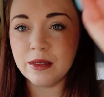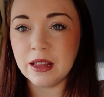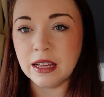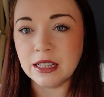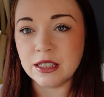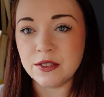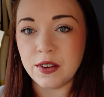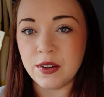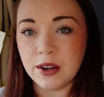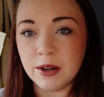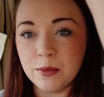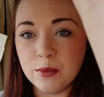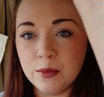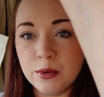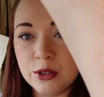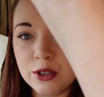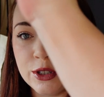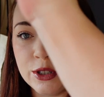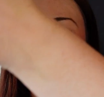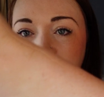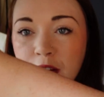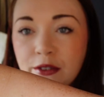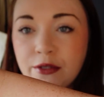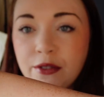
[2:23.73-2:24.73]
That's fine. We'll
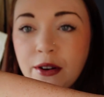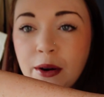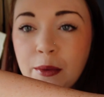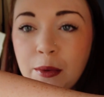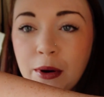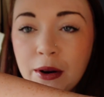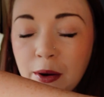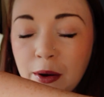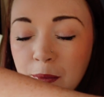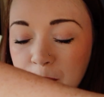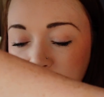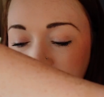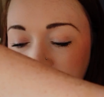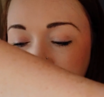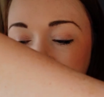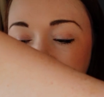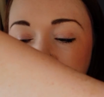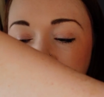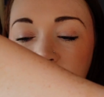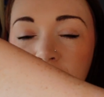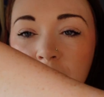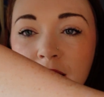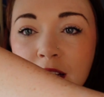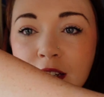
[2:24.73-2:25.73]
just go for it. Why not?
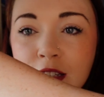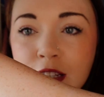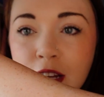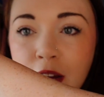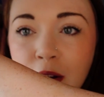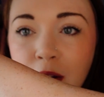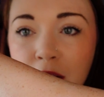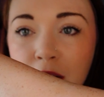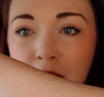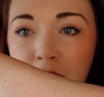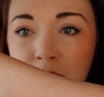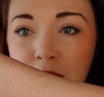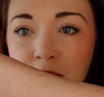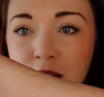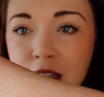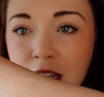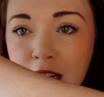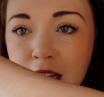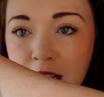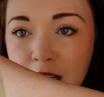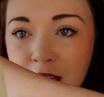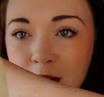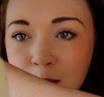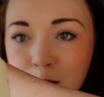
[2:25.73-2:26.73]
So I use
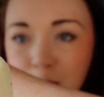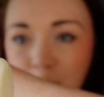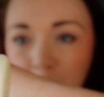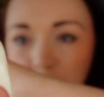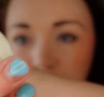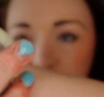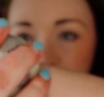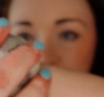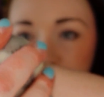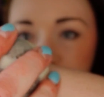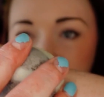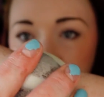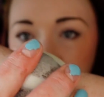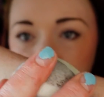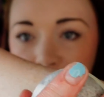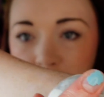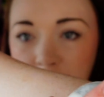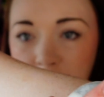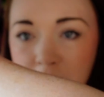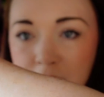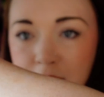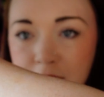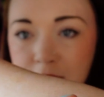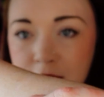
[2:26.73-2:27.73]
the bottom
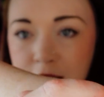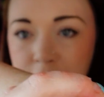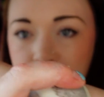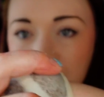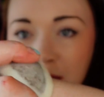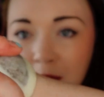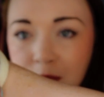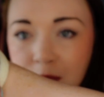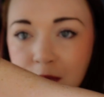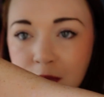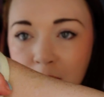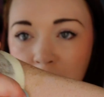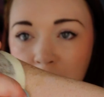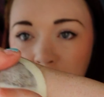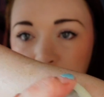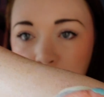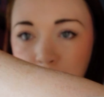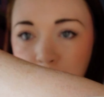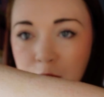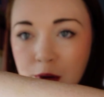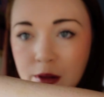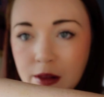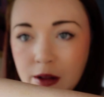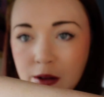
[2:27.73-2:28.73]
part,
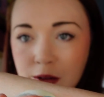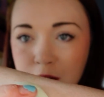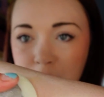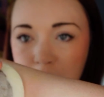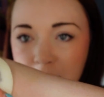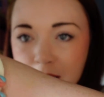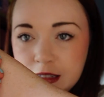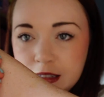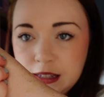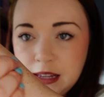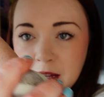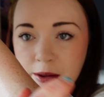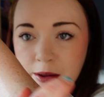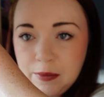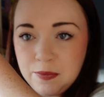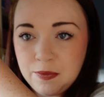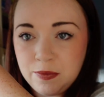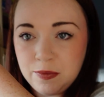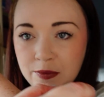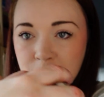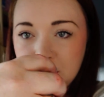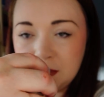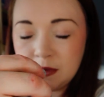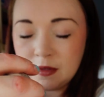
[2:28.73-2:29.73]
put that on the skin.
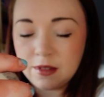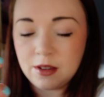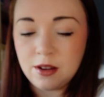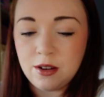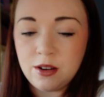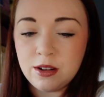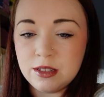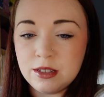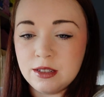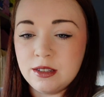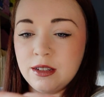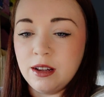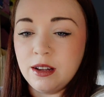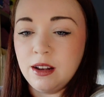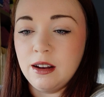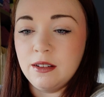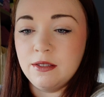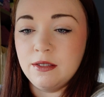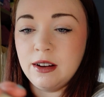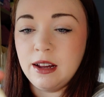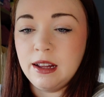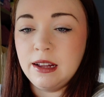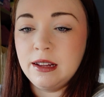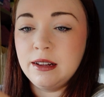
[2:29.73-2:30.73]
Oh, it's so
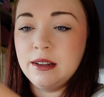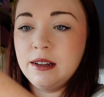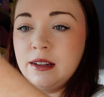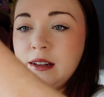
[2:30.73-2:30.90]
lovely.